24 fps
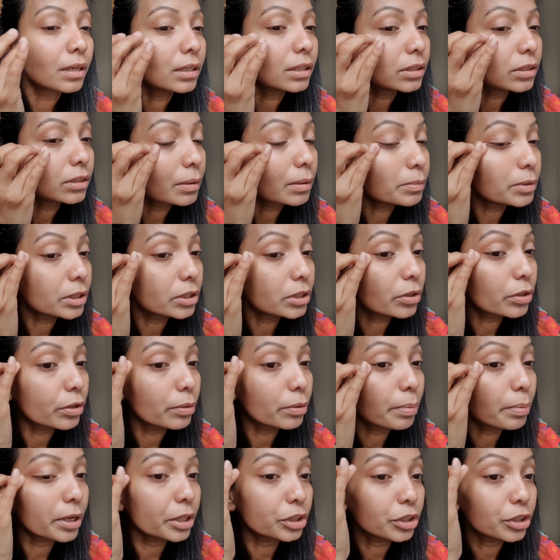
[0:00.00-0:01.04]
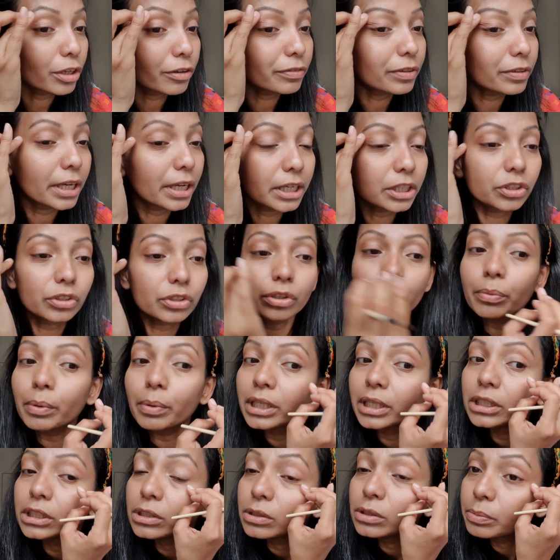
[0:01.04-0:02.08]
So I'm just going to brush off the extra
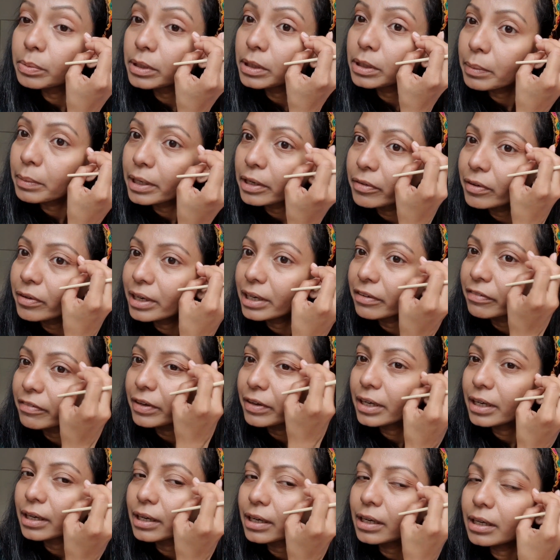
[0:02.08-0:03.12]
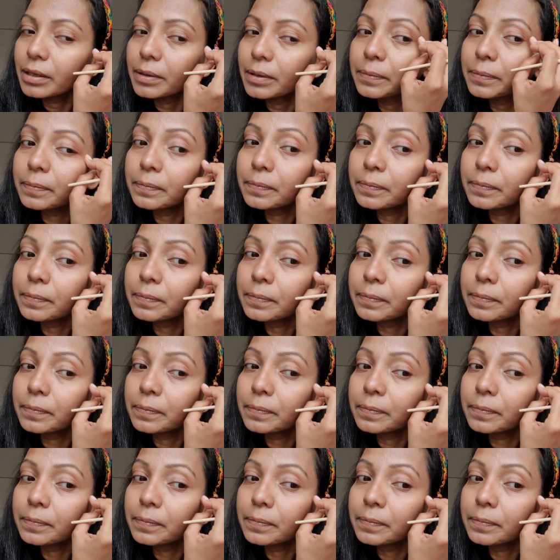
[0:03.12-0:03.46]
ones with my ring finger.